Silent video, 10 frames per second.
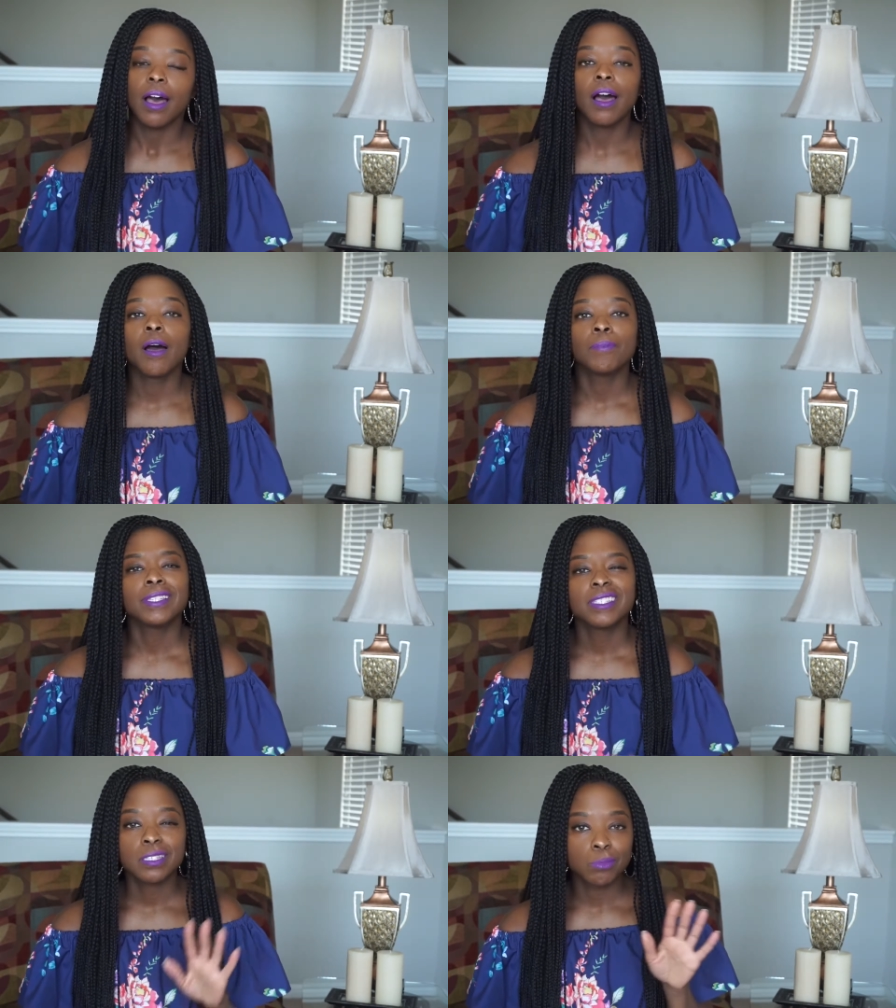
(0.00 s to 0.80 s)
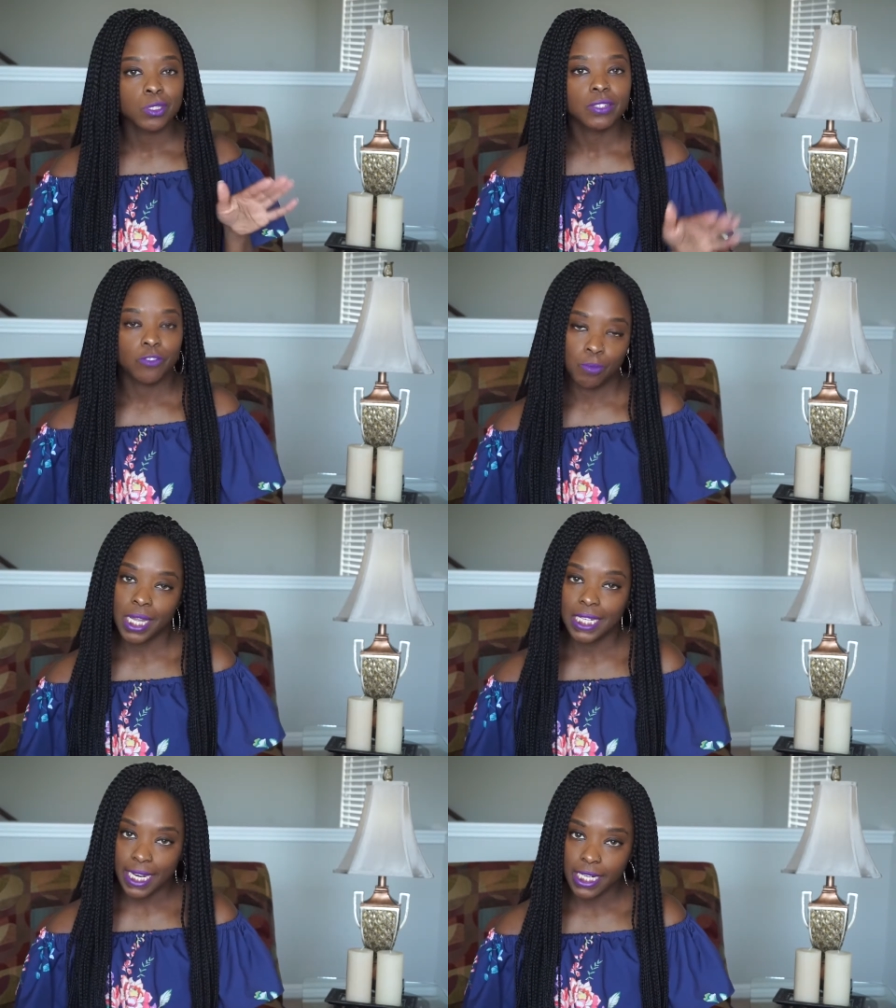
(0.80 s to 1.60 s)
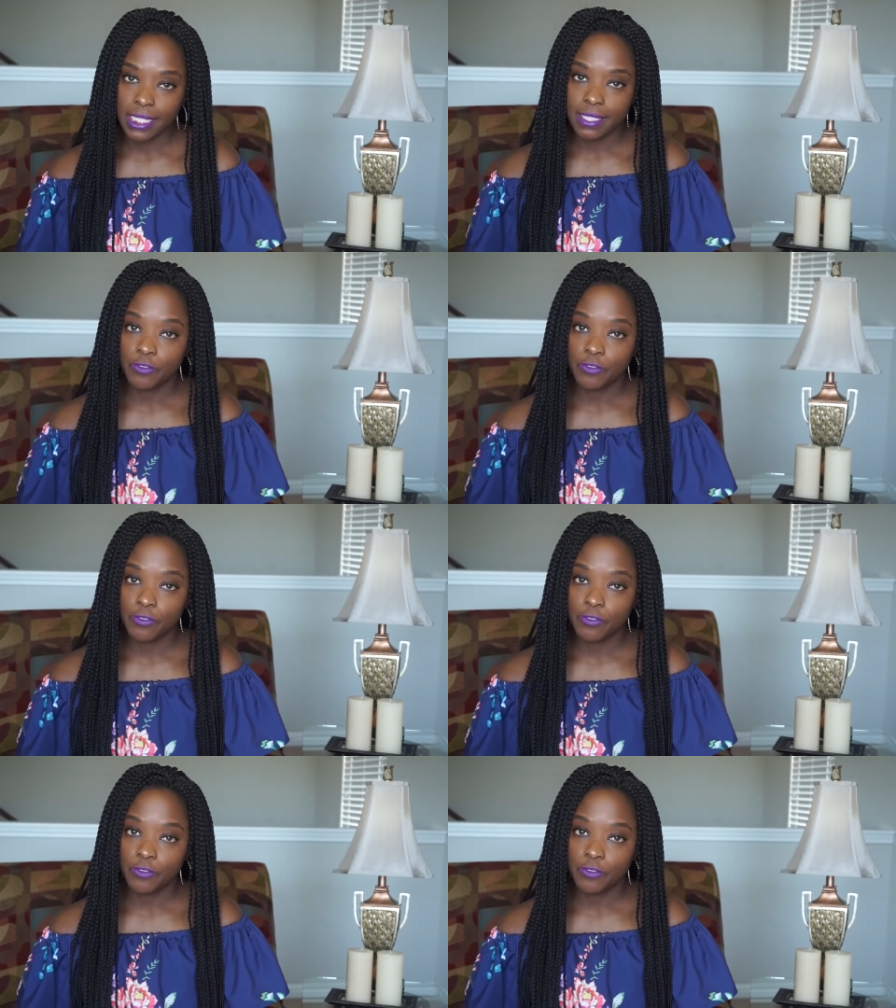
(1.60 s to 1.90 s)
Um, but this is mostly for my ladies,